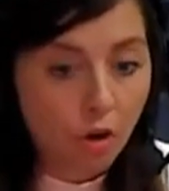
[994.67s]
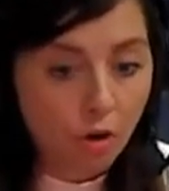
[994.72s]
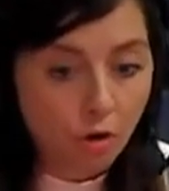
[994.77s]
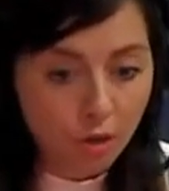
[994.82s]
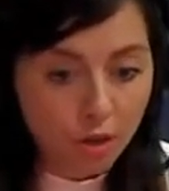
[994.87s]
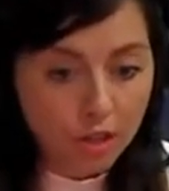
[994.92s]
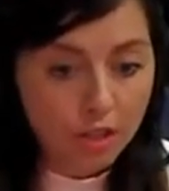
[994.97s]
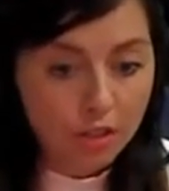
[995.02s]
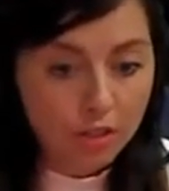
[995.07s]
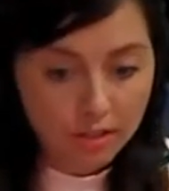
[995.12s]

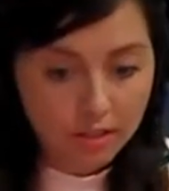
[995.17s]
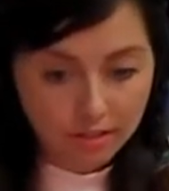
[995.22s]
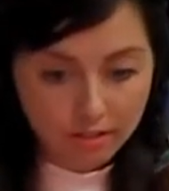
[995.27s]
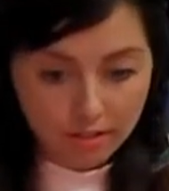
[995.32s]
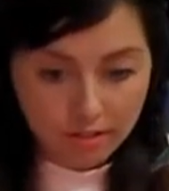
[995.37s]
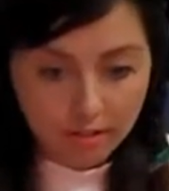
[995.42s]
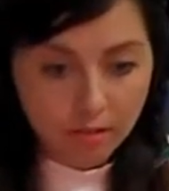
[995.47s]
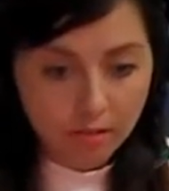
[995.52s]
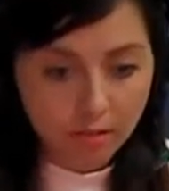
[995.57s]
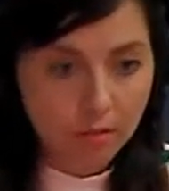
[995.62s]
or you can
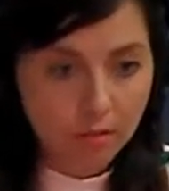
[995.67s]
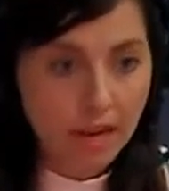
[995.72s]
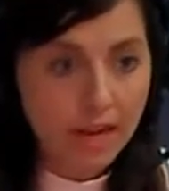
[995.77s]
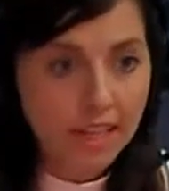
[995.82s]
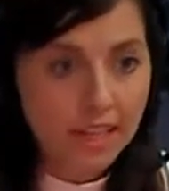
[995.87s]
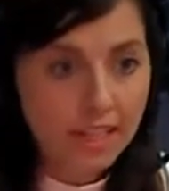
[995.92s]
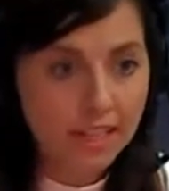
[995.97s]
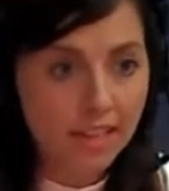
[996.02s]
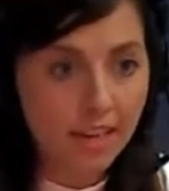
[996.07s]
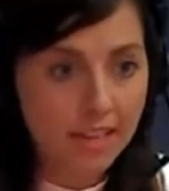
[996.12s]

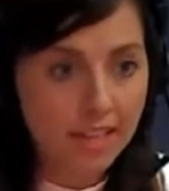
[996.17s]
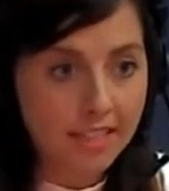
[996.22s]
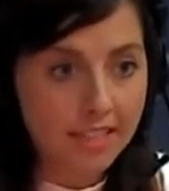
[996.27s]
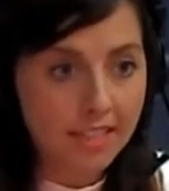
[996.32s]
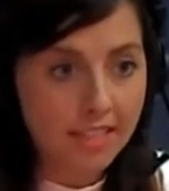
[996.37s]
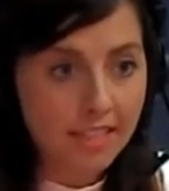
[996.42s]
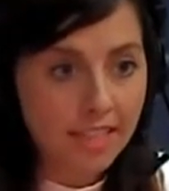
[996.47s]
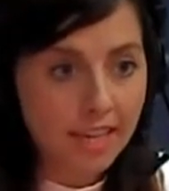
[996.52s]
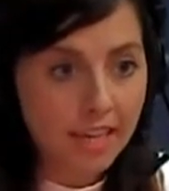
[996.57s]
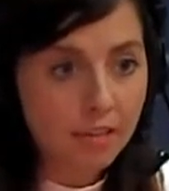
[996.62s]
recognize
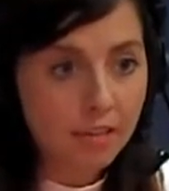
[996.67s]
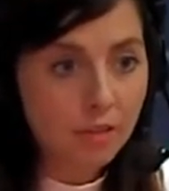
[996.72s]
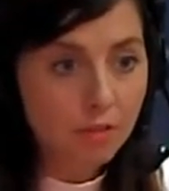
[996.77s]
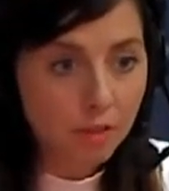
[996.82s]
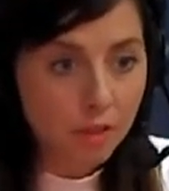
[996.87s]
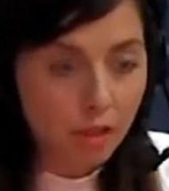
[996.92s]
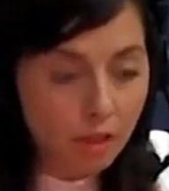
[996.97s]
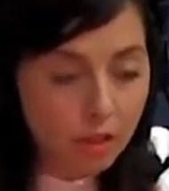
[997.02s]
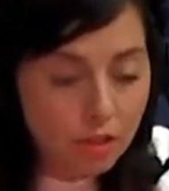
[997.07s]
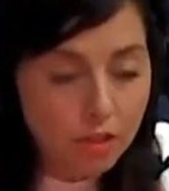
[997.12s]
it and you
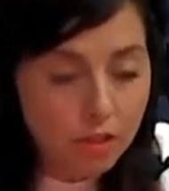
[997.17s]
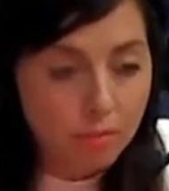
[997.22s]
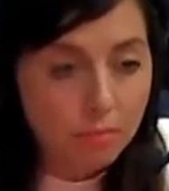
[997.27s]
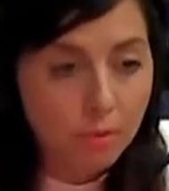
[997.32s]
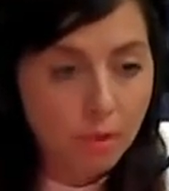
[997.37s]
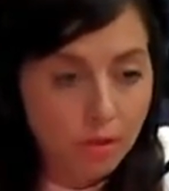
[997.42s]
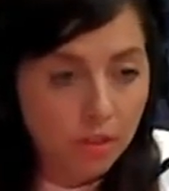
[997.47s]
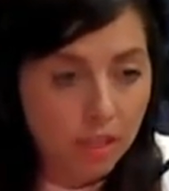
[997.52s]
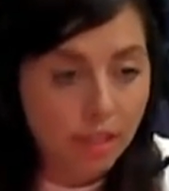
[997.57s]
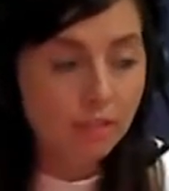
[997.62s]
can also
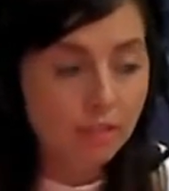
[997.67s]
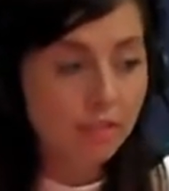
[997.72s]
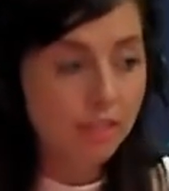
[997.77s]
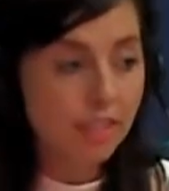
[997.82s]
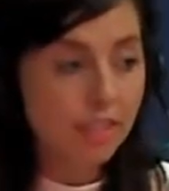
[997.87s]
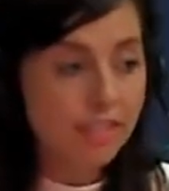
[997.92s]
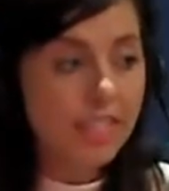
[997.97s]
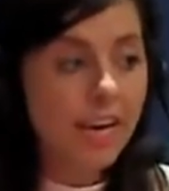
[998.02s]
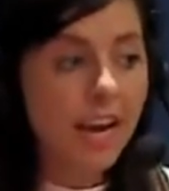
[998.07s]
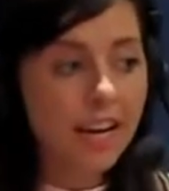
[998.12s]
pull out
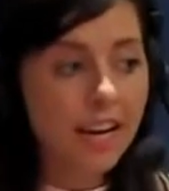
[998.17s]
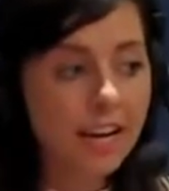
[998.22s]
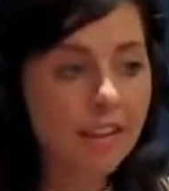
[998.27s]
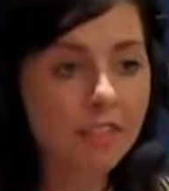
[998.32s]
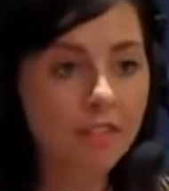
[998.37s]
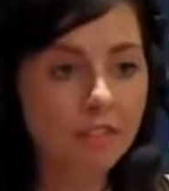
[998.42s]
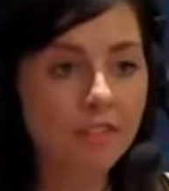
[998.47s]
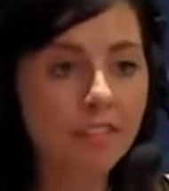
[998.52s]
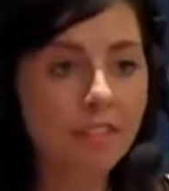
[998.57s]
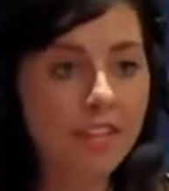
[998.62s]
10
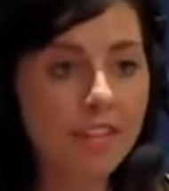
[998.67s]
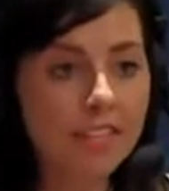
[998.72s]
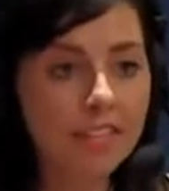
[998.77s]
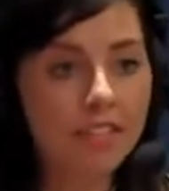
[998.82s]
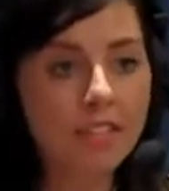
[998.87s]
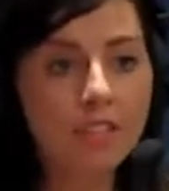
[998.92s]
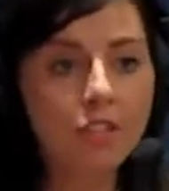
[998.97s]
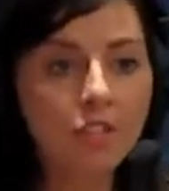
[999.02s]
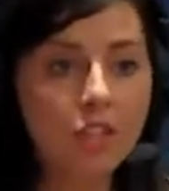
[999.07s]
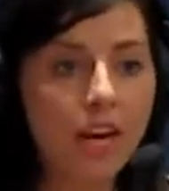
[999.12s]
other
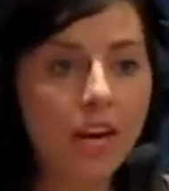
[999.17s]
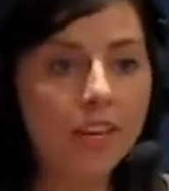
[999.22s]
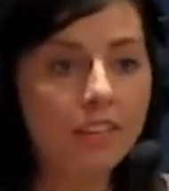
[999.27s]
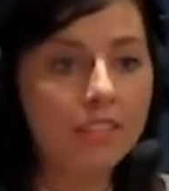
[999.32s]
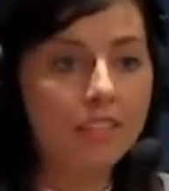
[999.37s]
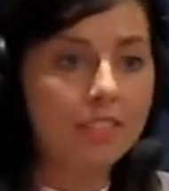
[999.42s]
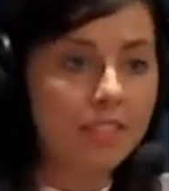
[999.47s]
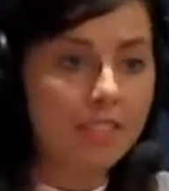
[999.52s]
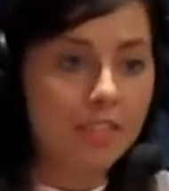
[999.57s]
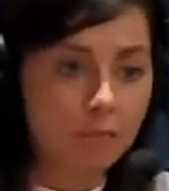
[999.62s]
things the
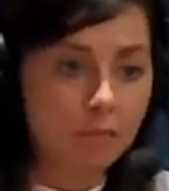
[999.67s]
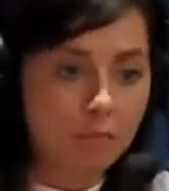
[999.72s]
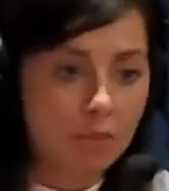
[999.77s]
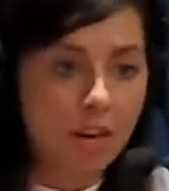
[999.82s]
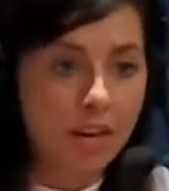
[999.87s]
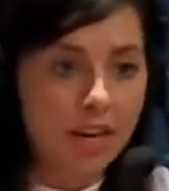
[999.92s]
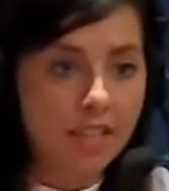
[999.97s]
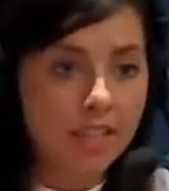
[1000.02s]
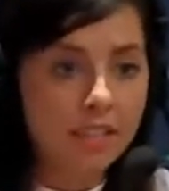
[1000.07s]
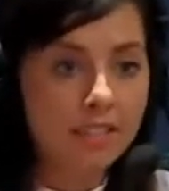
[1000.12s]
child has done
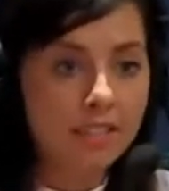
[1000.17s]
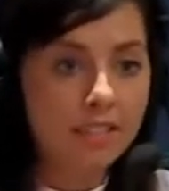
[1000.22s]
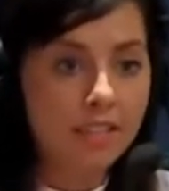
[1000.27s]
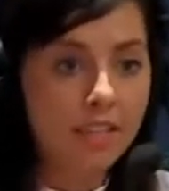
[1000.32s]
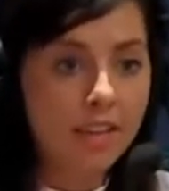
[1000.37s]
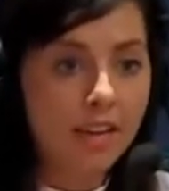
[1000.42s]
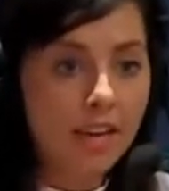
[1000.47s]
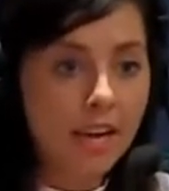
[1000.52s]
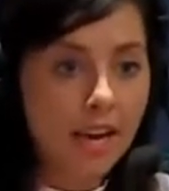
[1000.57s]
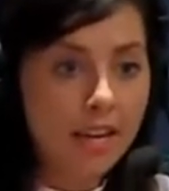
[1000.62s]
right
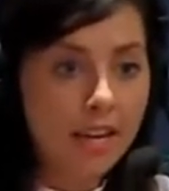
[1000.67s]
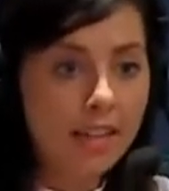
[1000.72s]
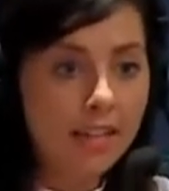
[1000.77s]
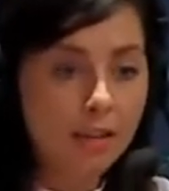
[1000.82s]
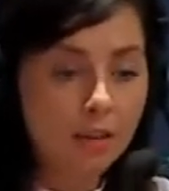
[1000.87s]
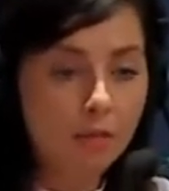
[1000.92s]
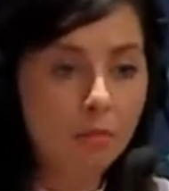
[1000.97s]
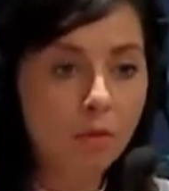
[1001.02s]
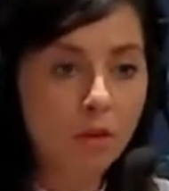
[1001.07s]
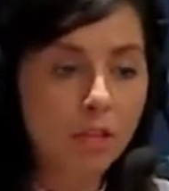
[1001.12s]
and
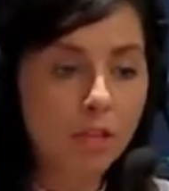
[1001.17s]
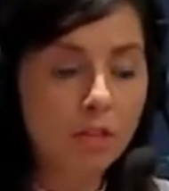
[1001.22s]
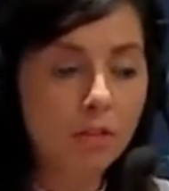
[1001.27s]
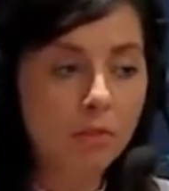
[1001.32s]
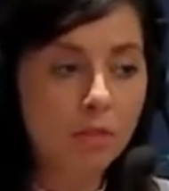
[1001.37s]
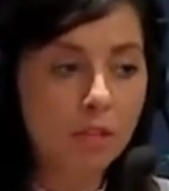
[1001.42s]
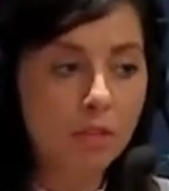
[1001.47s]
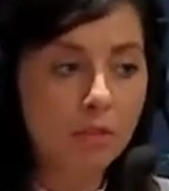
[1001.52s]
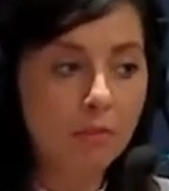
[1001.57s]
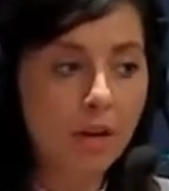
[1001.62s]
that are
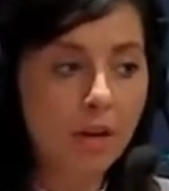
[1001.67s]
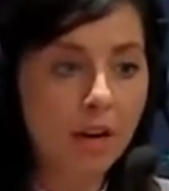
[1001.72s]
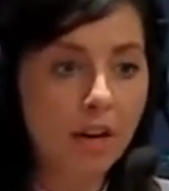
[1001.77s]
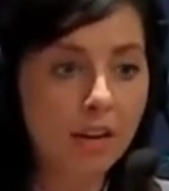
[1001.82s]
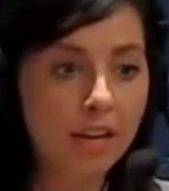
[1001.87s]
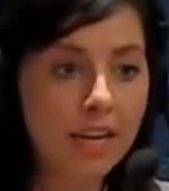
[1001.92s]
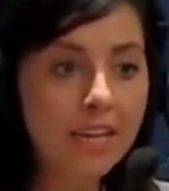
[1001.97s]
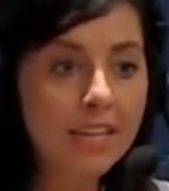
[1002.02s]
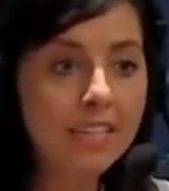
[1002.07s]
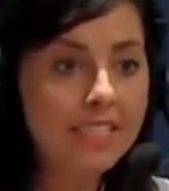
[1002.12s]
working really
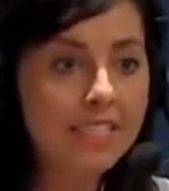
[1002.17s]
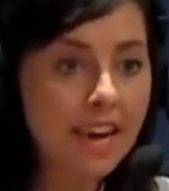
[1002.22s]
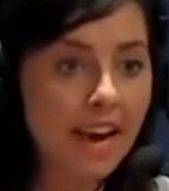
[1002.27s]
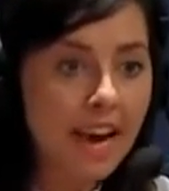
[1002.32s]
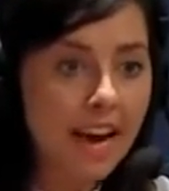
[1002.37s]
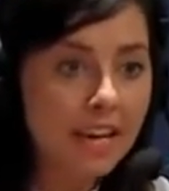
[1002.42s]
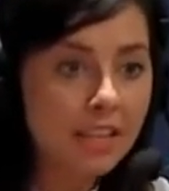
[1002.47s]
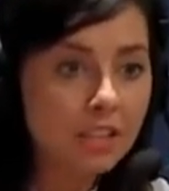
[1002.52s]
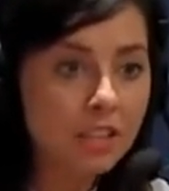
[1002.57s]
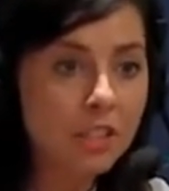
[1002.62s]
well and it's
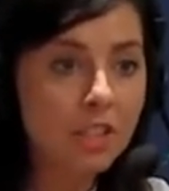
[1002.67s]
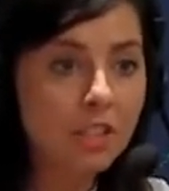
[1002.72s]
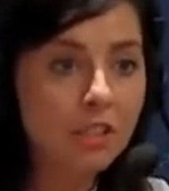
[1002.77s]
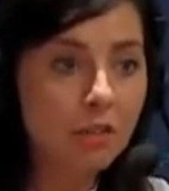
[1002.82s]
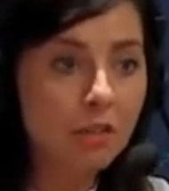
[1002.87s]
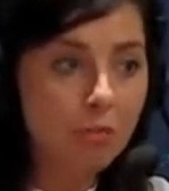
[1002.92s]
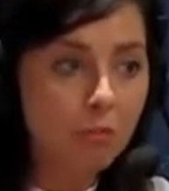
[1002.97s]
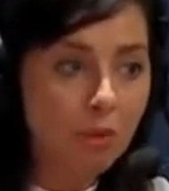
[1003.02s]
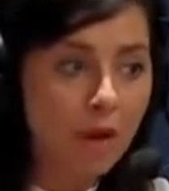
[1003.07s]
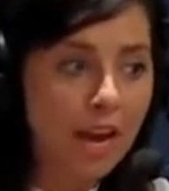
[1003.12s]
actually
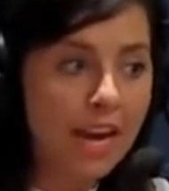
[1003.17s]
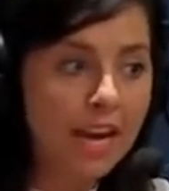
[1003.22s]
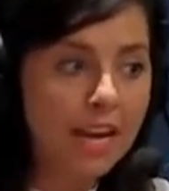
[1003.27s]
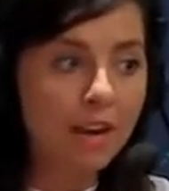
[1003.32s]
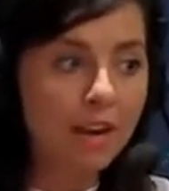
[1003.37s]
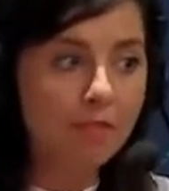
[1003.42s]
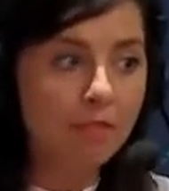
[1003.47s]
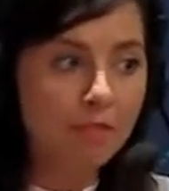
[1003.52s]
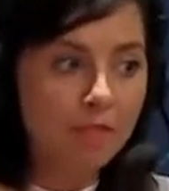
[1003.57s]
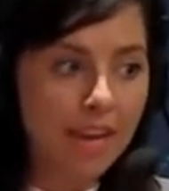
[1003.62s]
the way
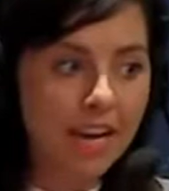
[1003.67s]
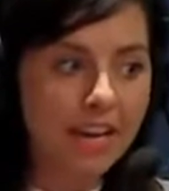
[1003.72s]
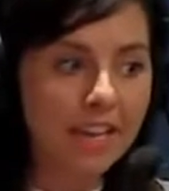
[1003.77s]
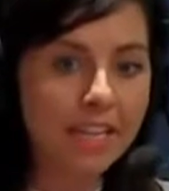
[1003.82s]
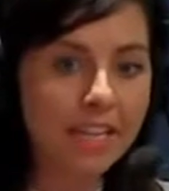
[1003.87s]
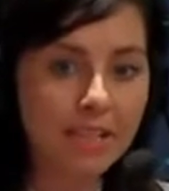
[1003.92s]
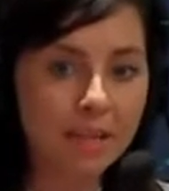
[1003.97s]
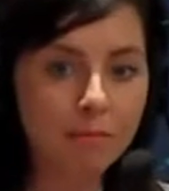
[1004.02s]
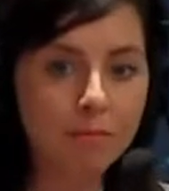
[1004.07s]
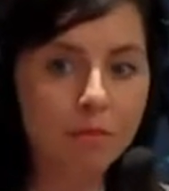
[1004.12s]
of
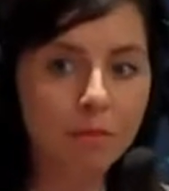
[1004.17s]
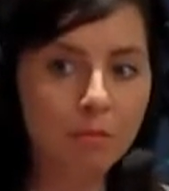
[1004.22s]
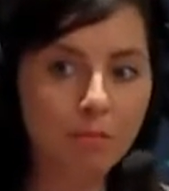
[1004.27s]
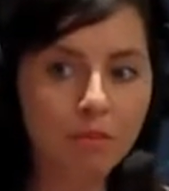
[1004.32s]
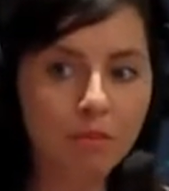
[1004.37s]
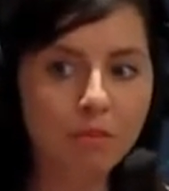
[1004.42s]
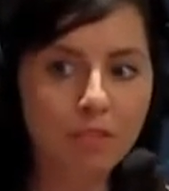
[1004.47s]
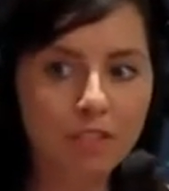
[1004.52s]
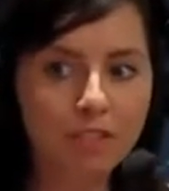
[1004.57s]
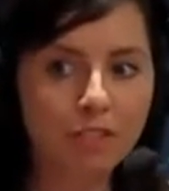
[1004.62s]
getting them to
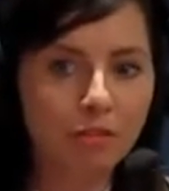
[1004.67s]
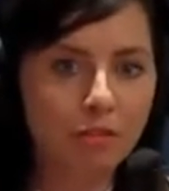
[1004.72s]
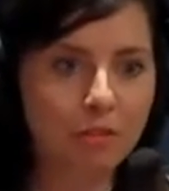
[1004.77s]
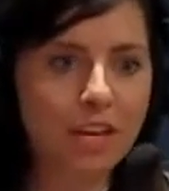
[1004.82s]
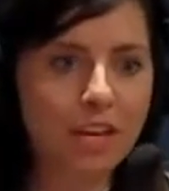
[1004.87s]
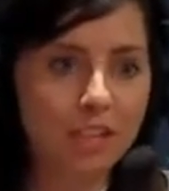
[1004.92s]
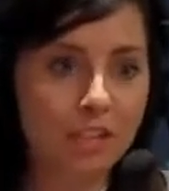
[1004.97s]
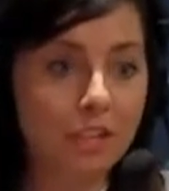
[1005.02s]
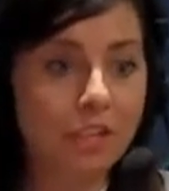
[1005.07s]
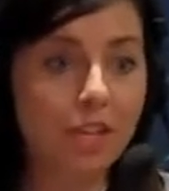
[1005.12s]
move in a
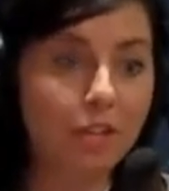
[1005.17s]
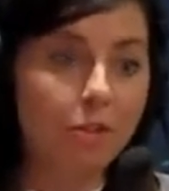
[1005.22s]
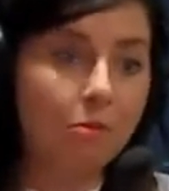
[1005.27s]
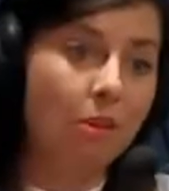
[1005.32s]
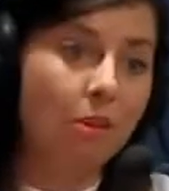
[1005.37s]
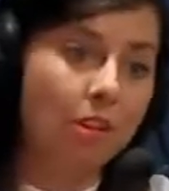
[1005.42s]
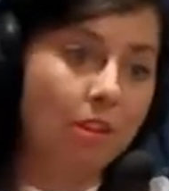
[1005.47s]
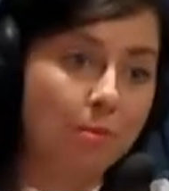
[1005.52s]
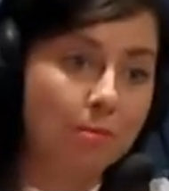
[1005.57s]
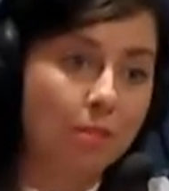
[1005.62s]
direction that you
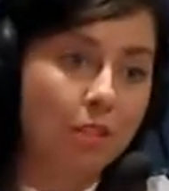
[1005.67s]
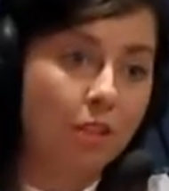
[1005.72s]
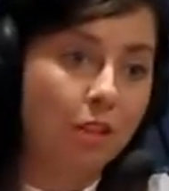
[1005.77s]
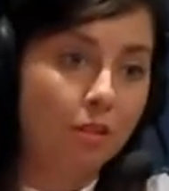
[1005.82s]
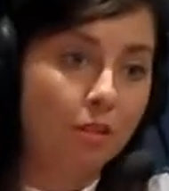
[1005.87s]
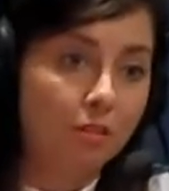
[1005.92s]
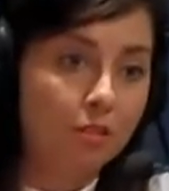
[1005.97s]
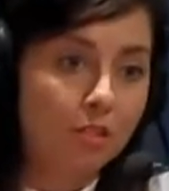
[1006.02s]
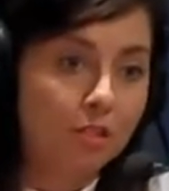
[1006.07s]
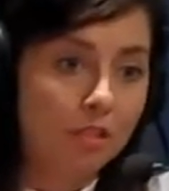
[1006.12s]
want them to
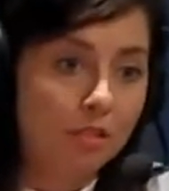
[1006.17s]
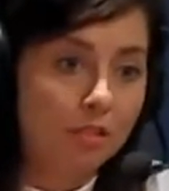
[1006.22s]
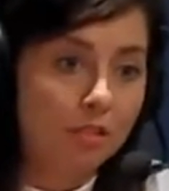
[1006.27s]
go to